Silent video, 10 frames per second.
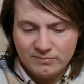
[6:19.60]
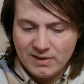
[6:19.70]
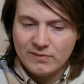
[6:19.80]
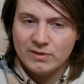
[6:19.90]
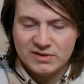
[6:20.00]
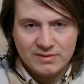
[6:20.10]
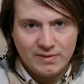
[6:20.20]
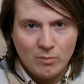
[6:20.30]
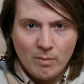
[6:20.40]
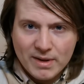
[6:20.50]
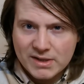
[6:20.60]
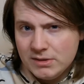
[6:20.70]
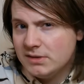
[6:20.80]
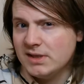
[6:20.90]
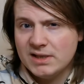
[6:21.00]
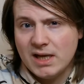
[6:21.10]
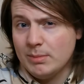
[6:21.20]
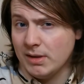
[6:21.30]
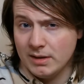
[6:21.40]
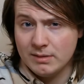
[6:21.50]
They've got the CV. What makes you stand
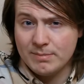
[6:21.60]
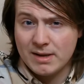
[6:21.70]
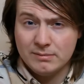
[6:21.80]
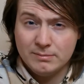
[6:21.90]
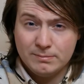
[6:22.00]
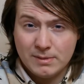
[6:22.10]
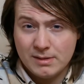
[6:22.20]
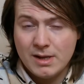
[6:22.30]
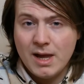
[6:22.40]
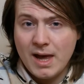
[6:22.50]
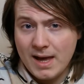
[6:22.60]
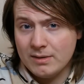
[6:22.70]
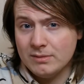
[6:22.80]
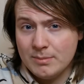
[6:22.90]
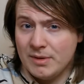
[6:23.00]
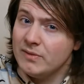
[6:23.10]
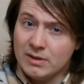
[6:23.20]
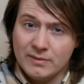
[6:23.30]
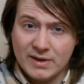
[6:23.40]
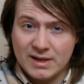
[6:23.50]
out above
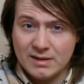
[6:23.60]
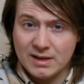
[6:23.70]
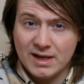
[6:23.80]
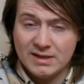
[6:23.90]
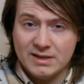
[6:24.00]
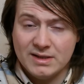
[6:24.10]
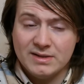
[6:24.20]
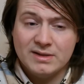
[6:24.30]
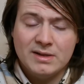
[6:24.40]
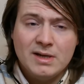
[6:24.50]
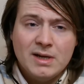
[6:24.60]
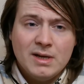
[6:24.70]
all other candidates?